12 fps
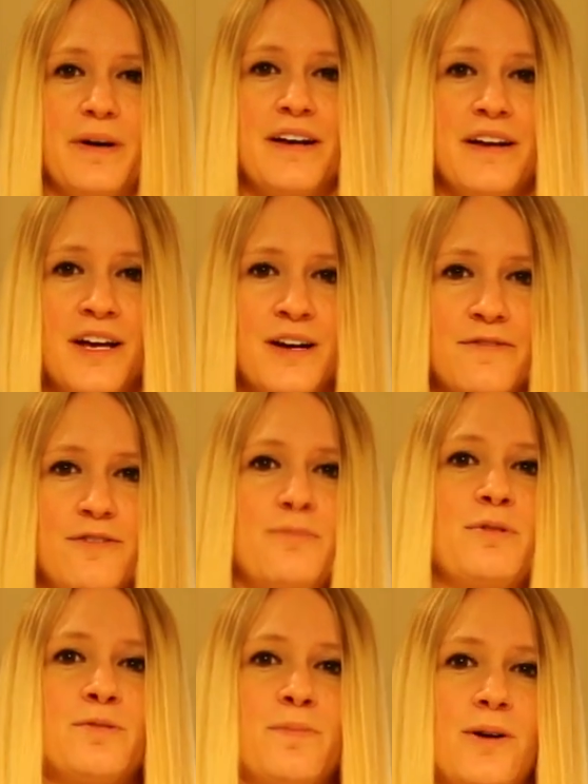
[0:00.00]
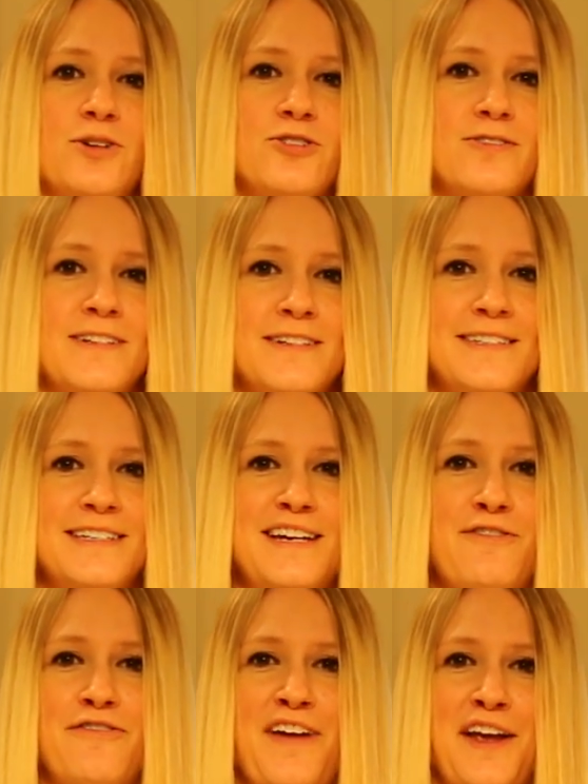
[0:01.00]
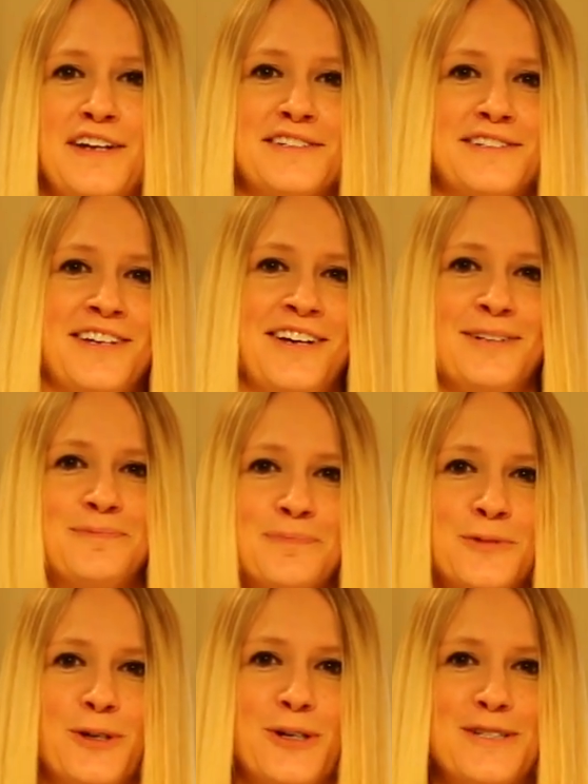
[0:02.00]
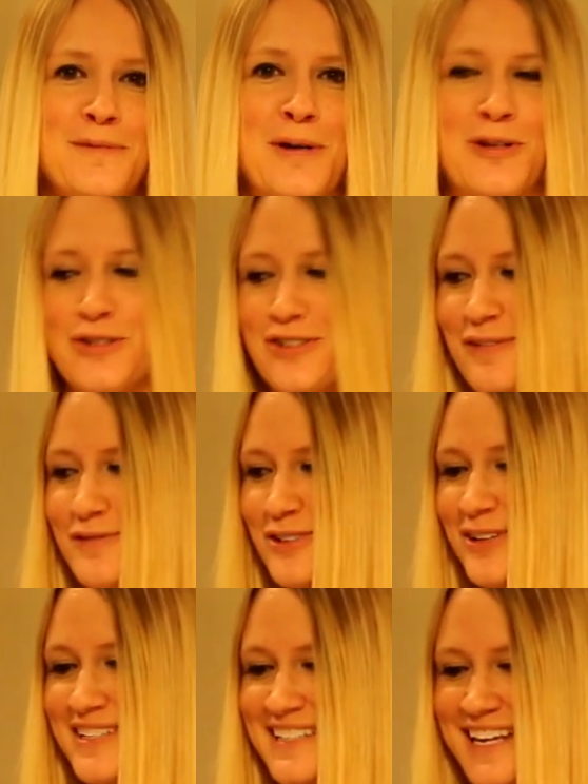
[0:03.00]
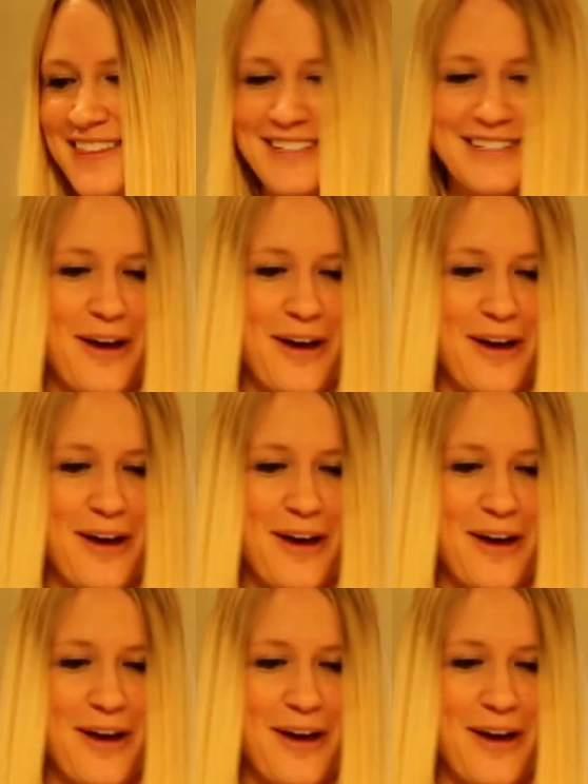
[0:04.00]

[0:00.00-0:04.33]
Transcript: but for the most part, you're just gonna see things cooking some English stuff. So let's get this